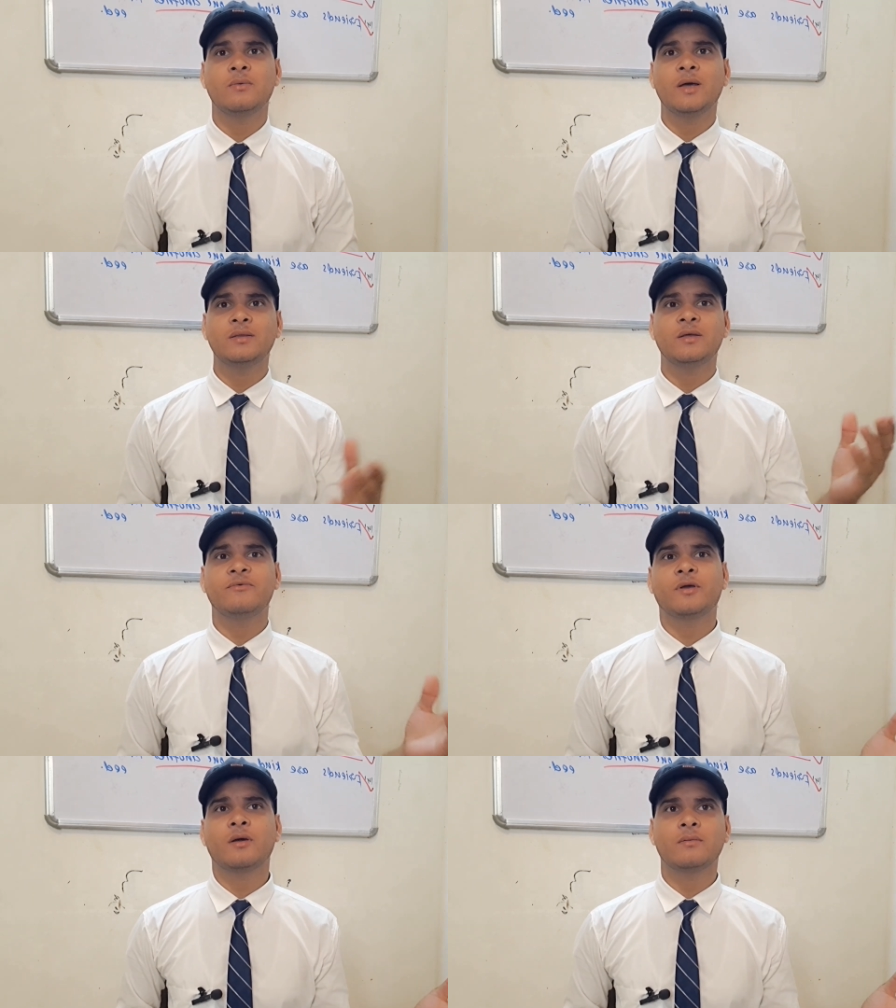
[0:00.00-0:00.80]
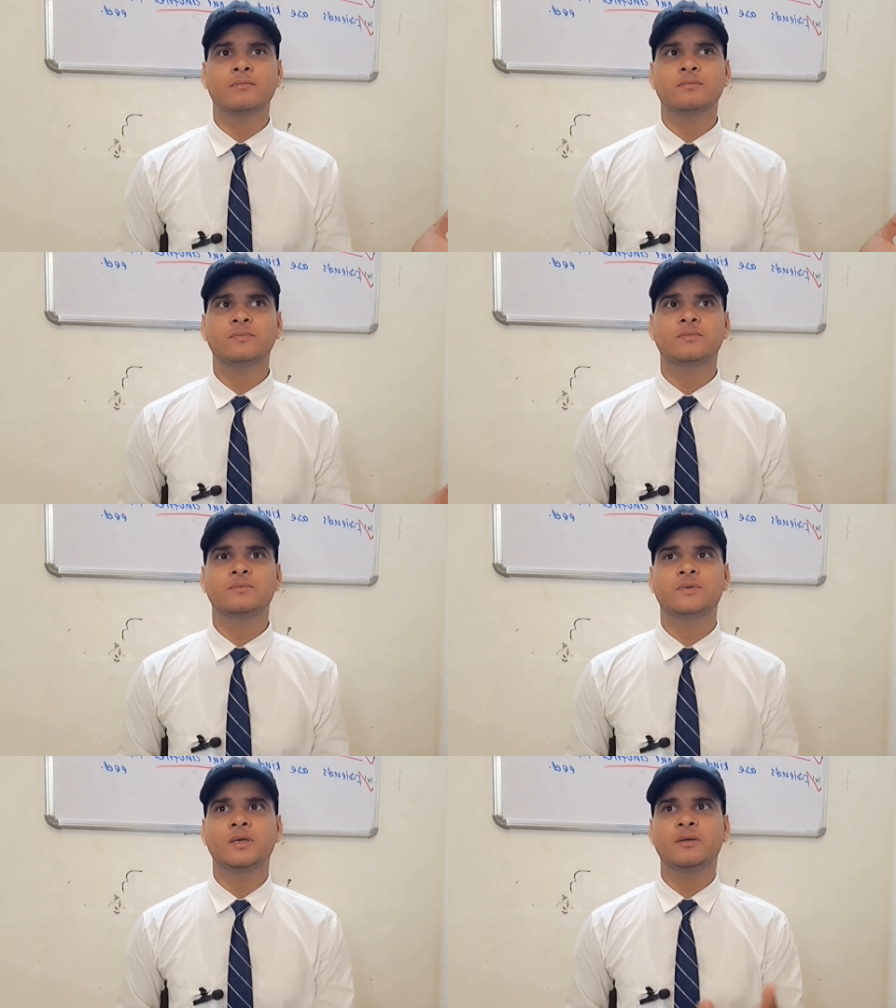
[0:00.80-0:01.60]
When they become
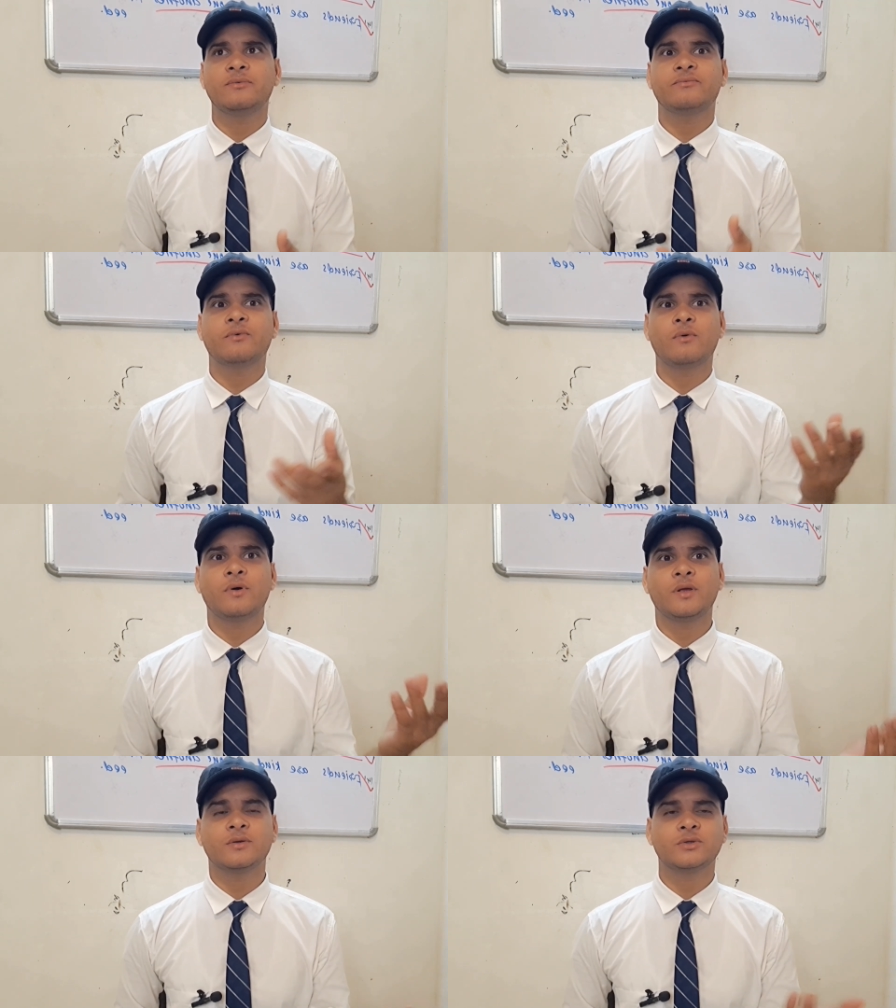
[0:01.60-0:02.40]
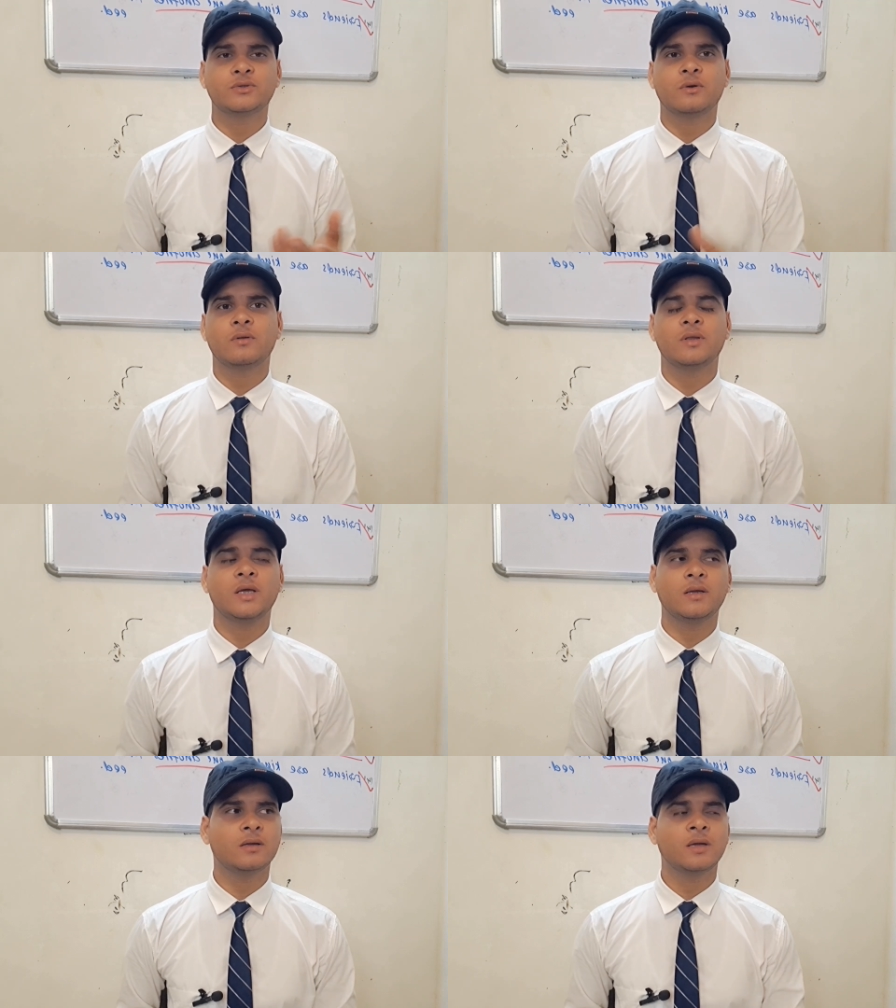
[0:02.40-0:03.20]
3 4 years old,
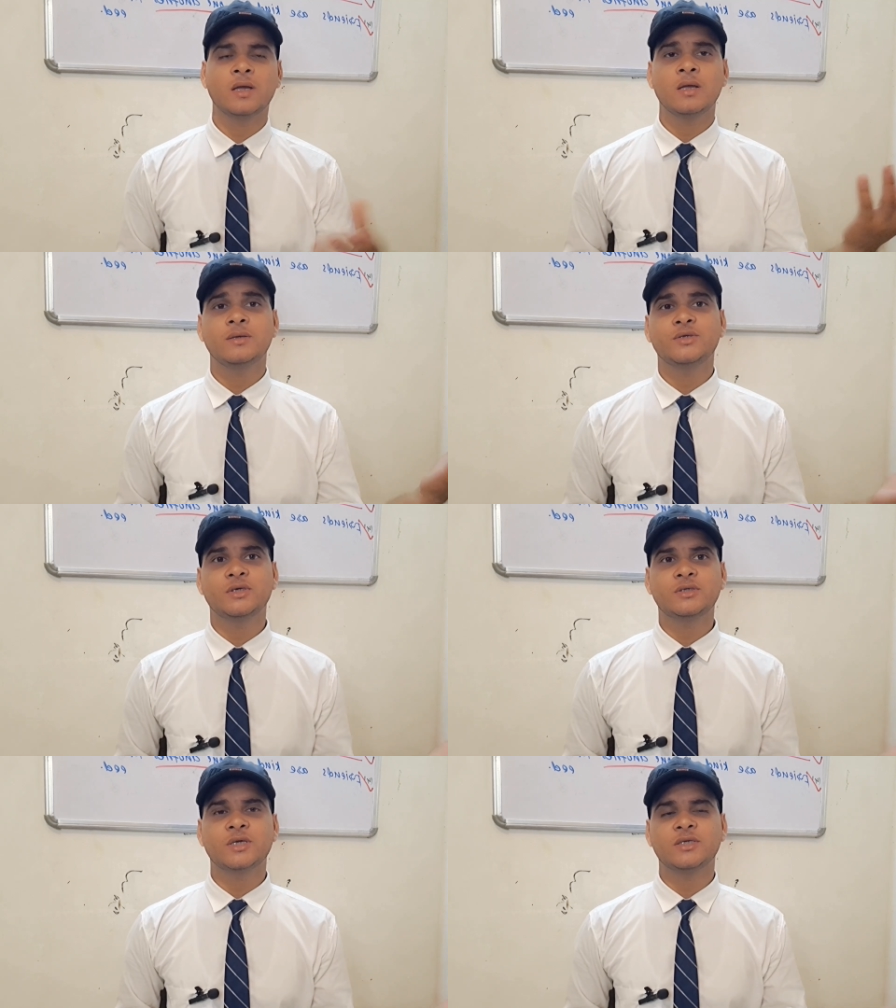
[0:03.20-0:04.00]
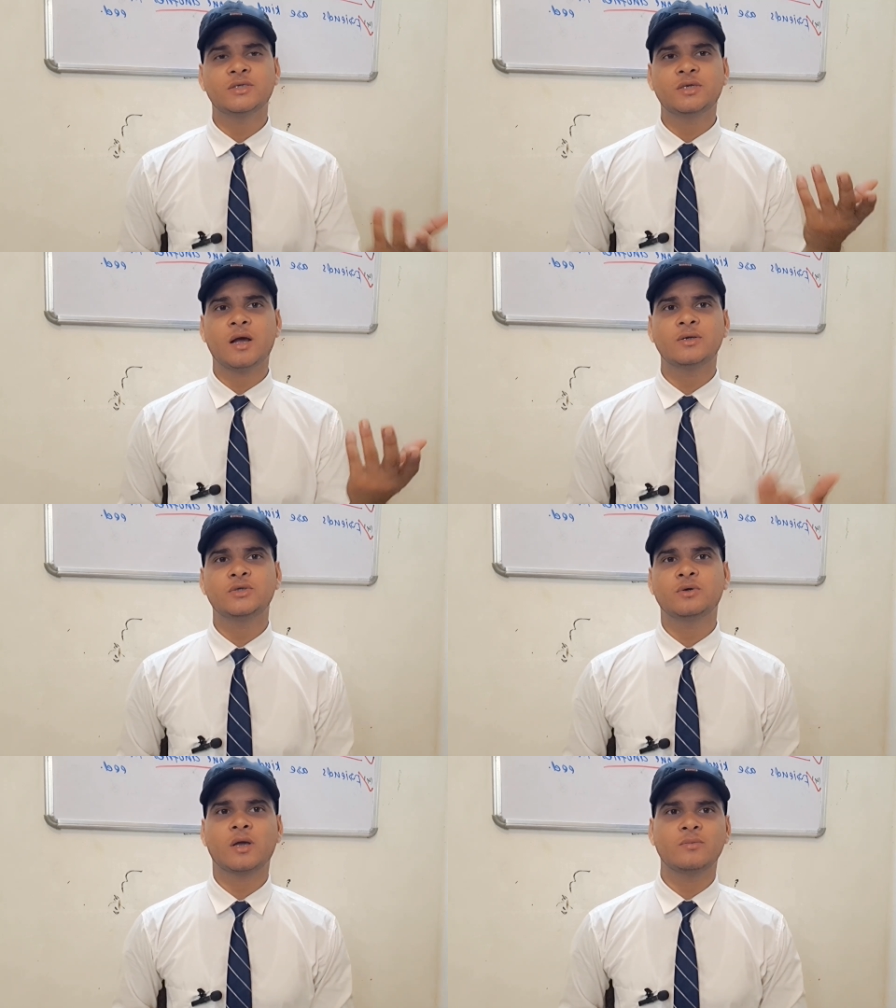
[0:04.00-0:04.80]
they just
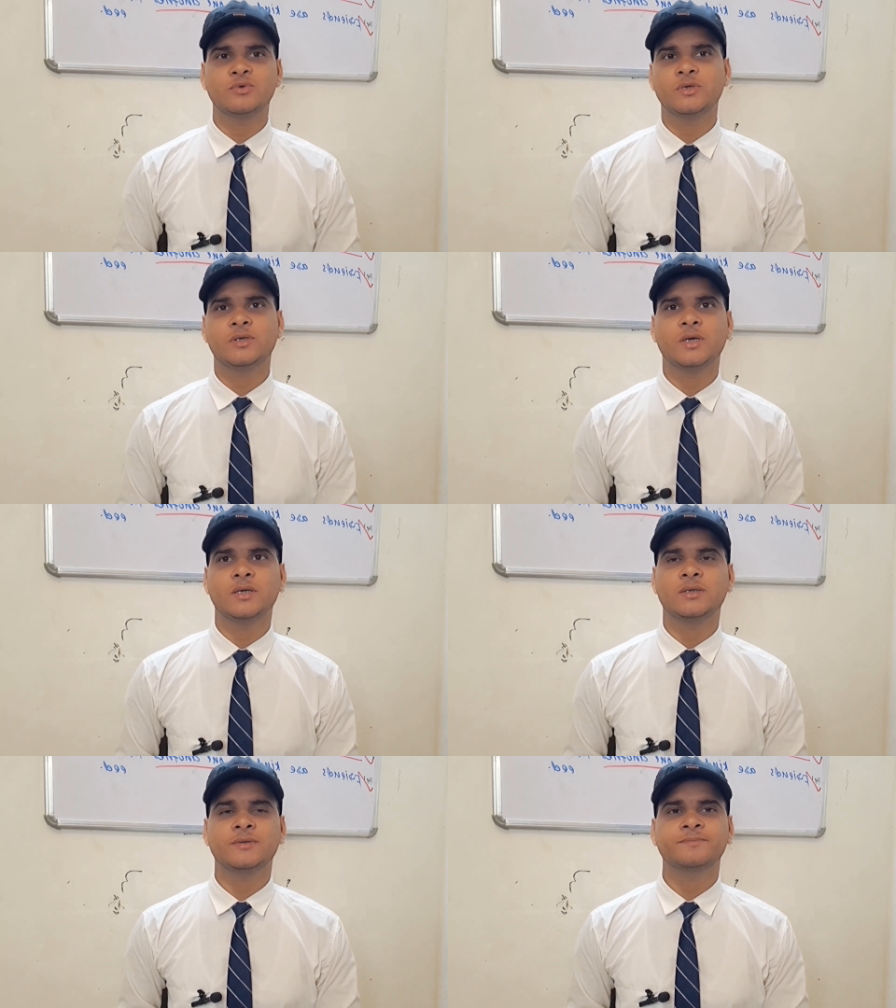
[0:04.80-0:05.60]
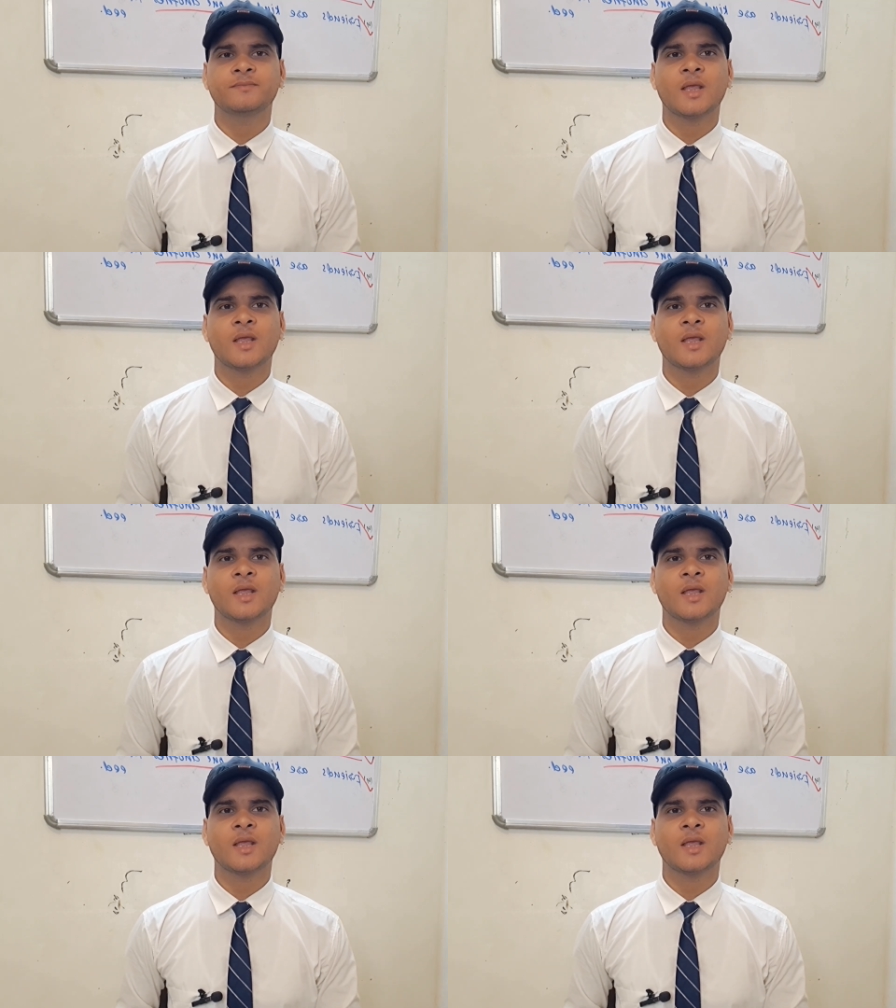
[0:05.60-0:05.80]
start to communicate,